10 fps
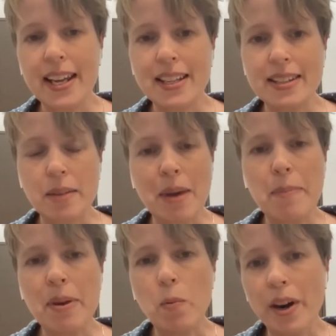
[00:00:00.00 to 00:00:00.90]
It's
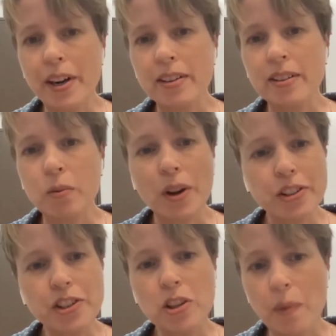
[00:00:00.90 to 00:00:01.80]
maybe one
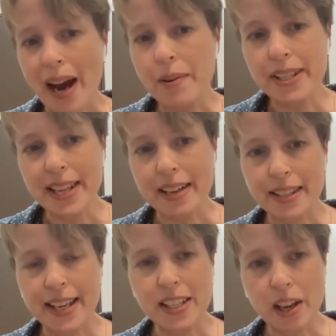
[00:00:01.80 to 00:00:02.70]
to 2 hours
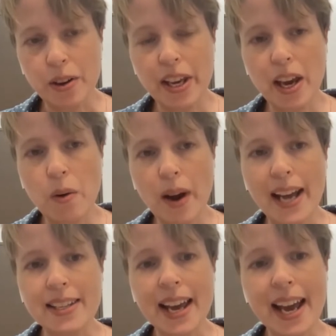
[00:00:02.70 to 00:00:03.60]
outside Tokyo,
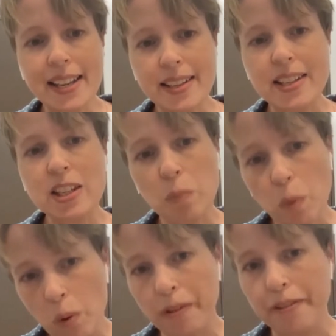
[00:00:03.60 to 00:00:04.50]
and it has a
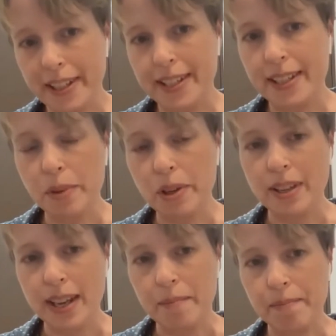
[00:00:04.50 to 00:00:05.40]
small visitor
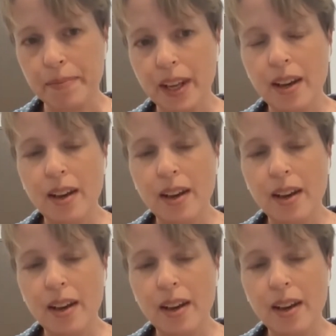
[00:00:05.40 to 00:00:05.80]
museum.